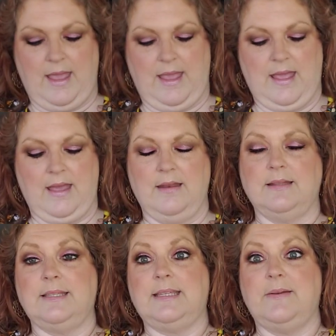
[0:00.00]
And
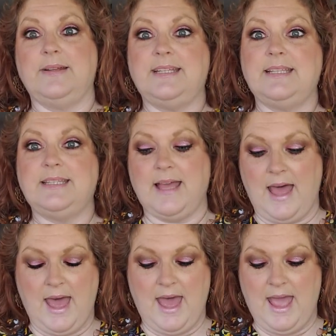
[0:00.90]
let's see what's
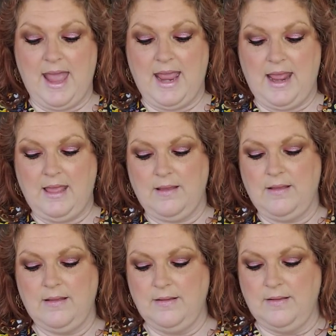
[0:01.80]
inside.
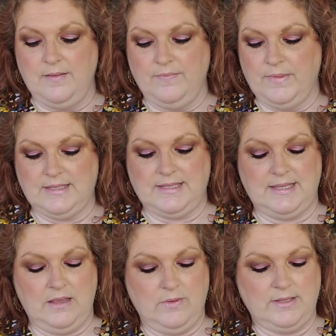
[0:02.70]
Let's
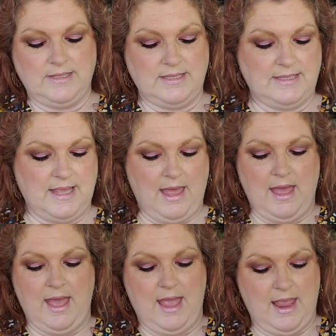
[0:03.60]
see what's
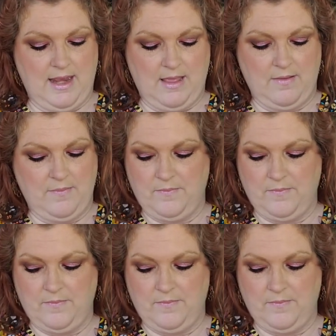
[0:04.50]
inside.